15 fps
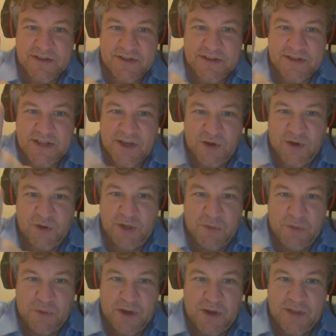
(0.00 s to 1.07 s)
the only
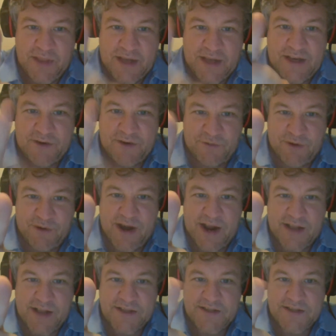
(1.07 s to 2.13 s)
one that can
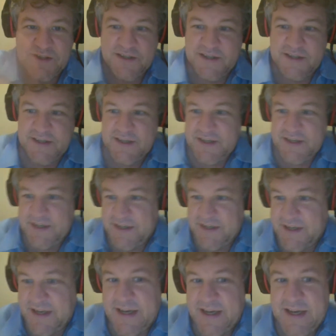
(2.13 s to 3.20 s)
rant.
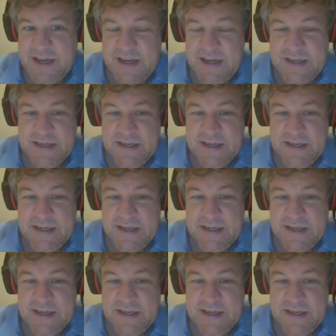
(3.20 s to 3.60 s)
And